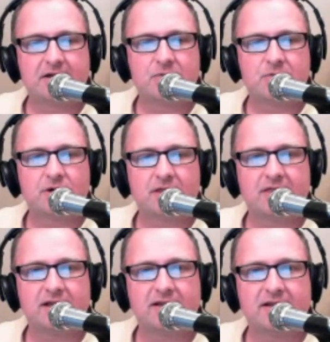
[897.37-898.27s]
want
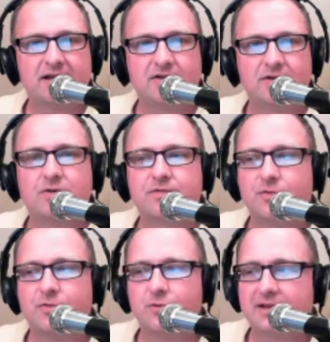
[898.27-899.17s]
to think that I saw
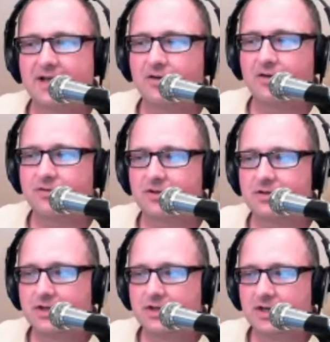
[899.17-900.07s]
over
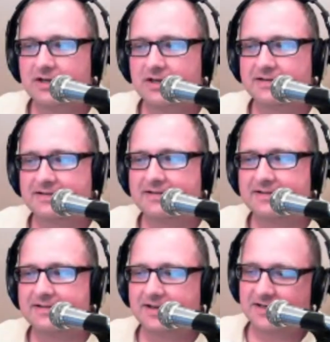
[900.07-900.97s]
40,000
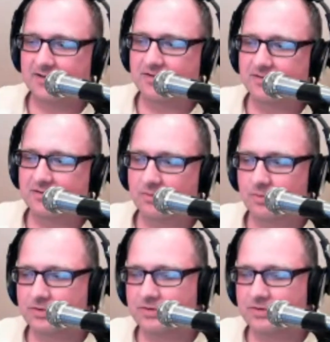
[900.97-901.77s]
season tickets were